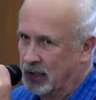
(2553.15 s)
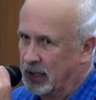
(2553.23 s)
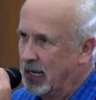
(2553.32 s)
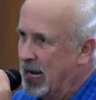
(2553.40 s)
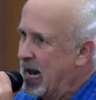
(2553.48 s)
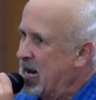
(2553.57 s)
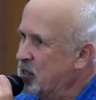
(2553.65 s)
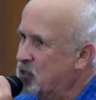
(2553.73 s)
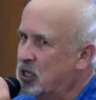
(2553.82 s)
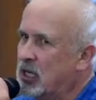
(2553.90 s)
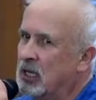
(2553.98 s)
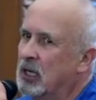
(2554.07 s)
And
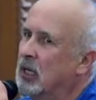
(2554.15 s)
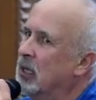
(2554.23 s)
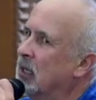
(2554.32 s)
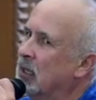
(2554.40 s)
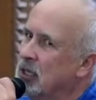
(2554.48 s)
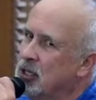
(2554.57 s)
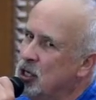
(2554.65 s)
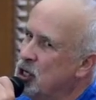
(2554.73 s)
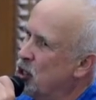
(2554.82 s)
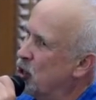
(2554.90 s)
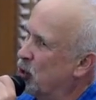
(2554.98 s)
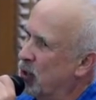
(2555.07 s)
said,
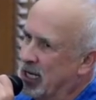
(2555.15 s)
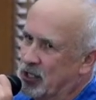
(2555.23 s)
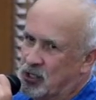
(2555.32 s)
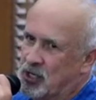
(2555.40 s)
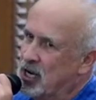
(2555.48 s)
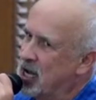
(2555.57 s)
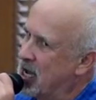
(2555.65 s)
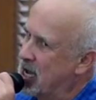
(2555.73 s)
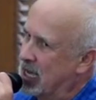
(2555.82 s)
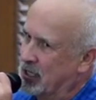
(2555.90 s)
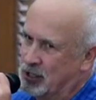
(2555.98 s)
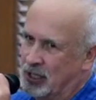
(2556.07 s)
no, it's
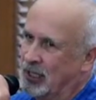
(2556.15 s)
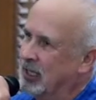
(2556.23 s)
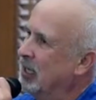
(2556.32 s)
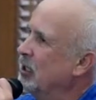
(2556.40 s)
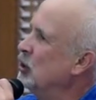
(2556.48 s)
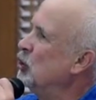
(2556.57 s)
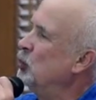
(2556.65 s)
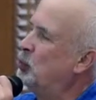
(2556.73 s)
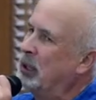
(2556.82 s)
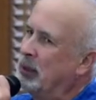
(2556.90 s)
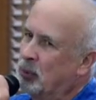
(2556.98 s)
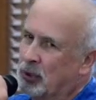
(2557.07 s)
not.
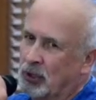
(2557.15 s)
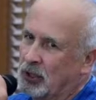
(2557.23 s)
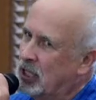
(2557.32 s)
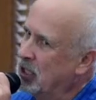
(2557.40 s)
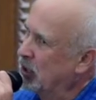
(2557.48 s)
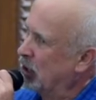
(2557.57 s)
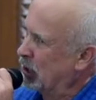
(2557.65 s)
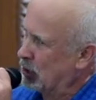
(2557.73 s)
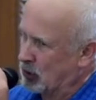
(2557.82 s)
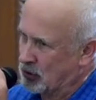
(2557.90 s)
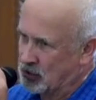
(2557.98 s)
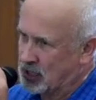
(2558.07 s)
People are killing
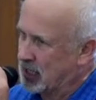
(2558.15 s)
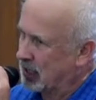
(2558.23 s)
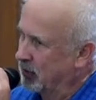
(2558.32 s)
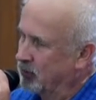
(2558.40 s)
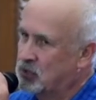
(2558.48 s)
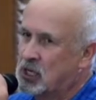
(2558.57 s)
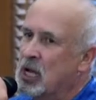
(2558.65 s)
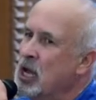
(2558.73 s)
themselves.